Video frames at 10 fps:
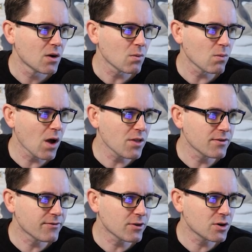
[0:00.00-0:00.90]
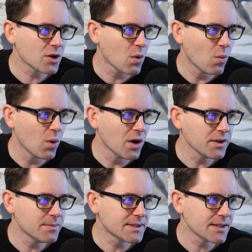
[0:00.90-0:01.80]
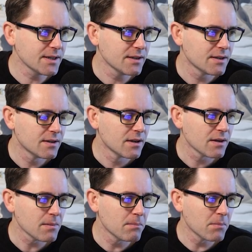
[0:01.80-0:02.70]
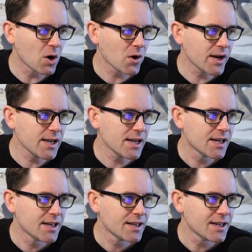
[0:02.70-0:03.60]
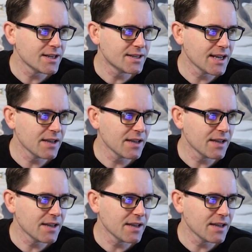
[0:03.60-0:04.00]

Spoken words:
Rutherford, Williamson, Murray, and